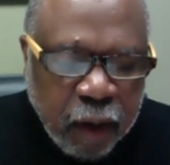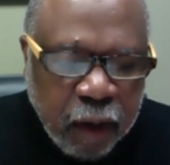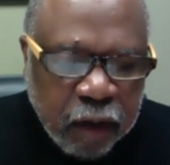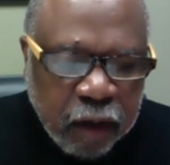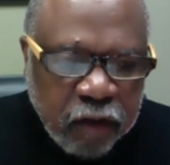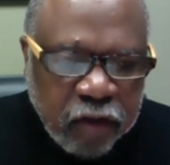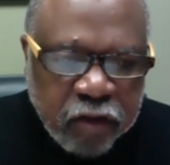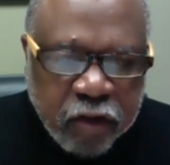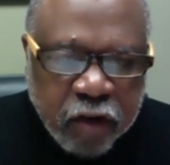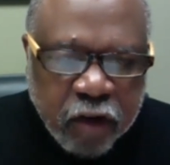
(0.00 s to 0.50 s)

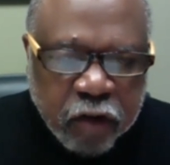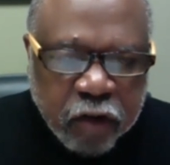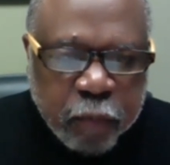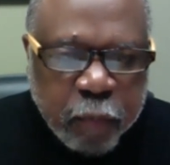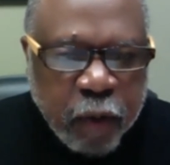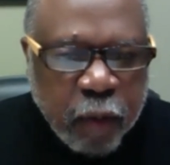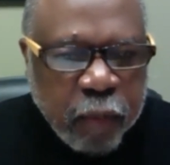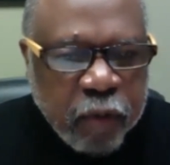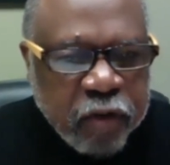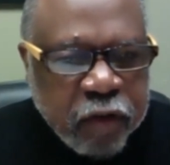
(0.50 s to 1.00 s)
He's just
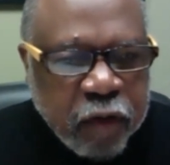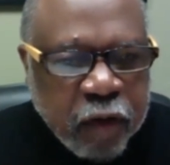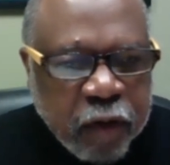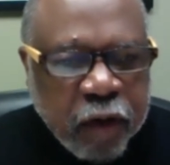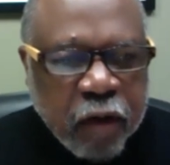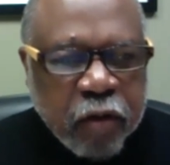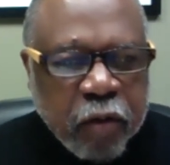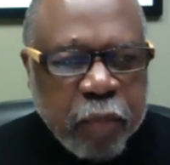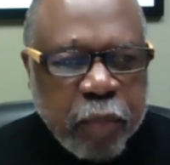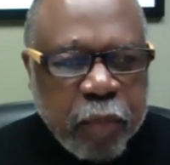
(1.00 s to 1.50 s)
published
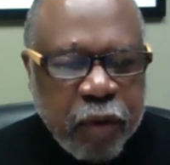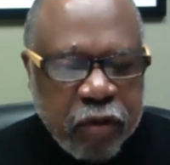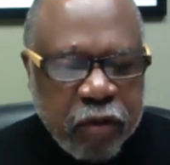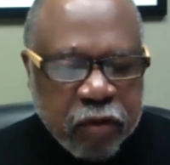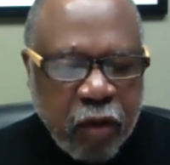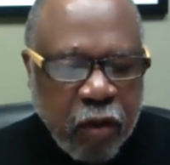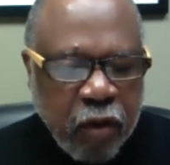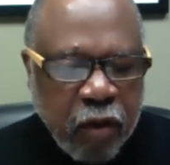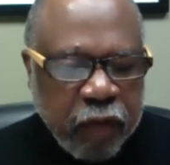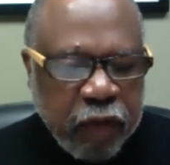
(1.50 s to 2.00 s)
another piece
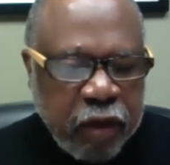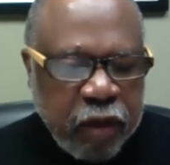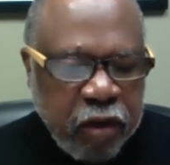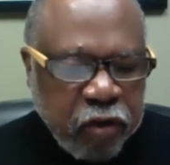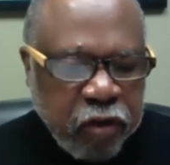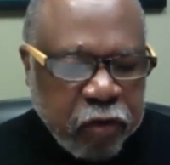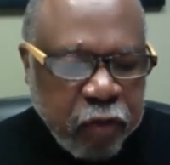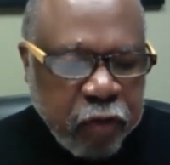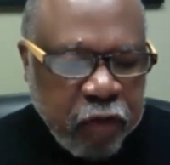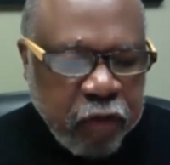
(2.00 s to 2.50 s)
called The
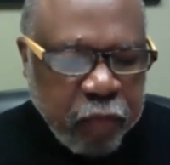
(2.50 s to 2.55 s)
History